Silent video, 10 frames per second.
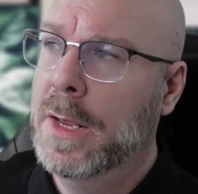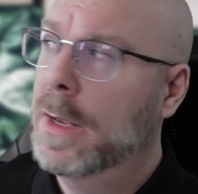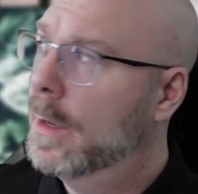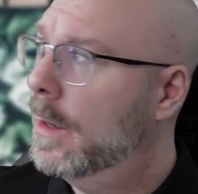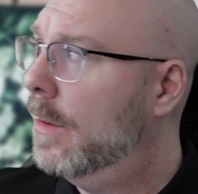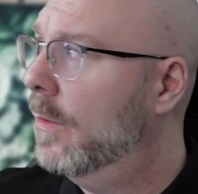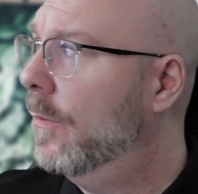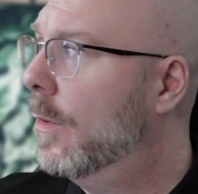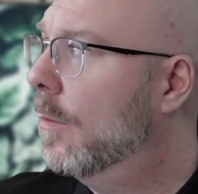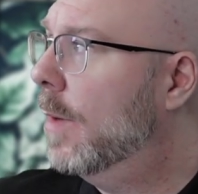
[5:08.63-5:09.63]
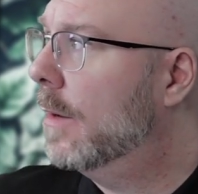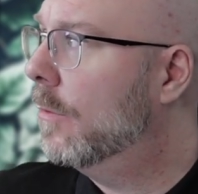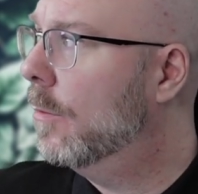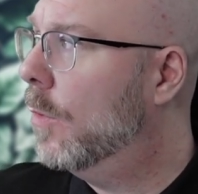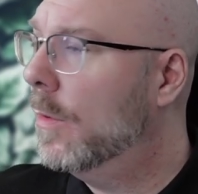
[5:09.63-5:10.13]
Now if we go back to the
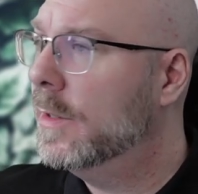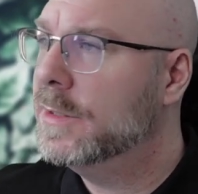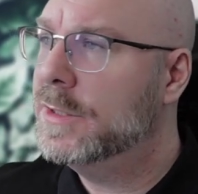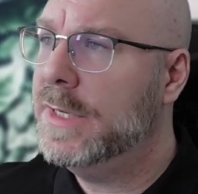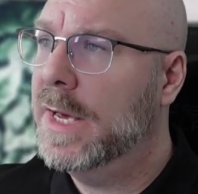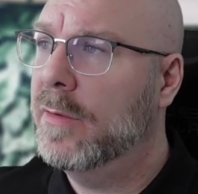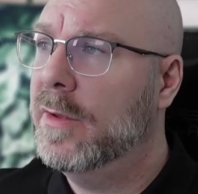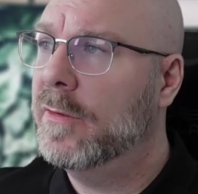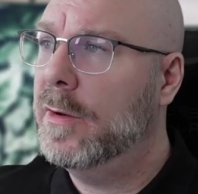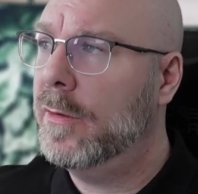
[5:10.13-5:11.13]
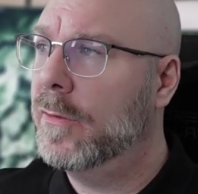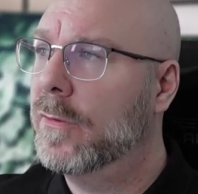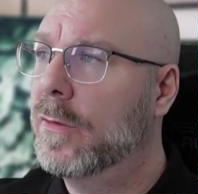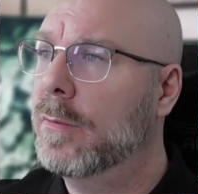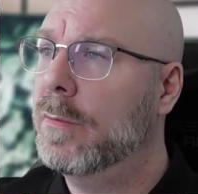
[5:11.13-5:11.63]
board and see how this
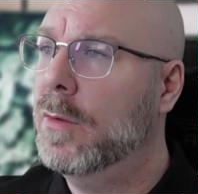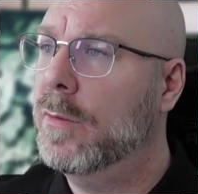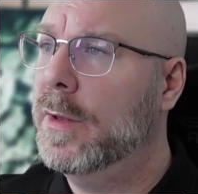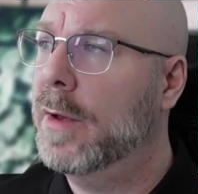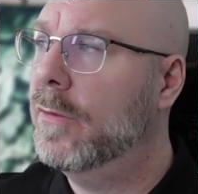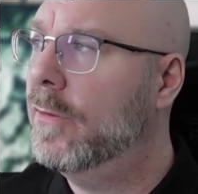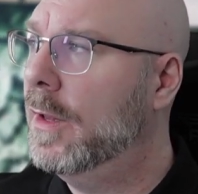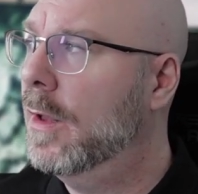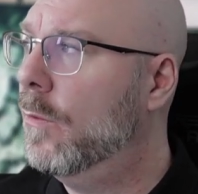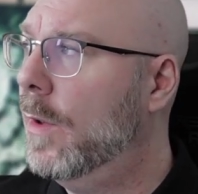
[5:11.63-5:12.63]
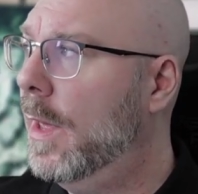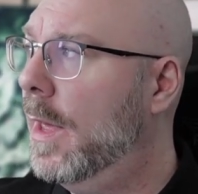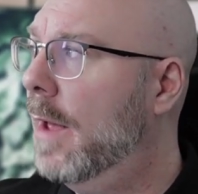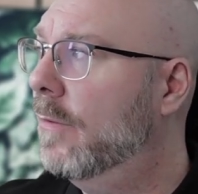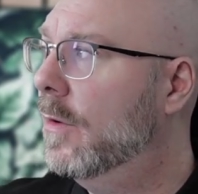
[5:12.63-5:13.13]
looks, you will now see that we
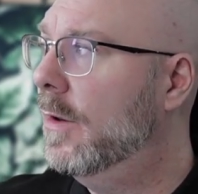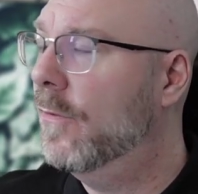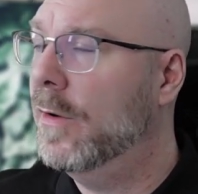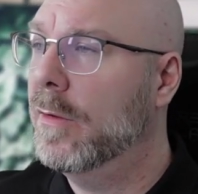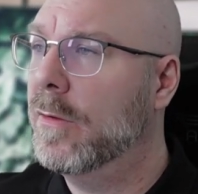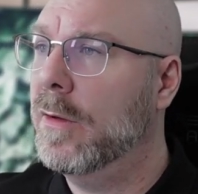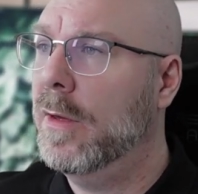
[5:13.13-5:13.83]
have the different